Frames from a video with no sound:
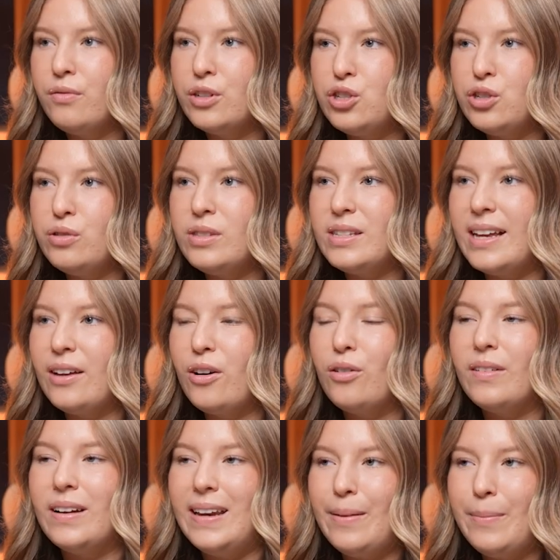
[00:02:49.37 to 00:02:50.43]
reducing
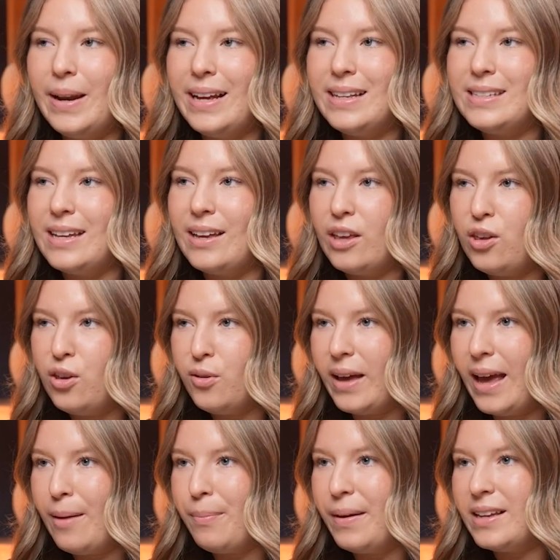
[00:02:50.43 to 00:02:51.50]
or eliminating
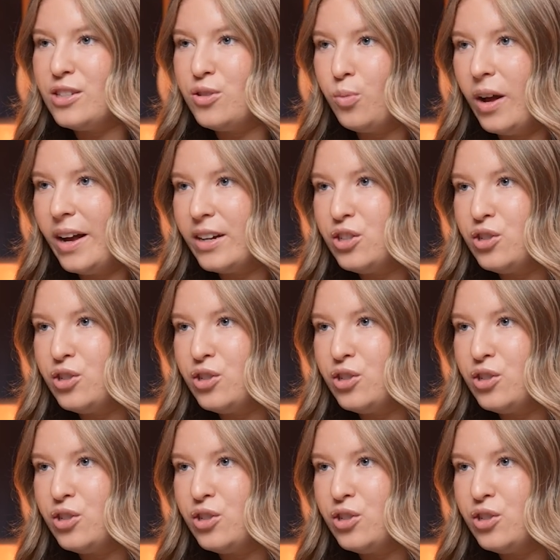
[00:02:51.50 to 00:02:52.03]
UK-based work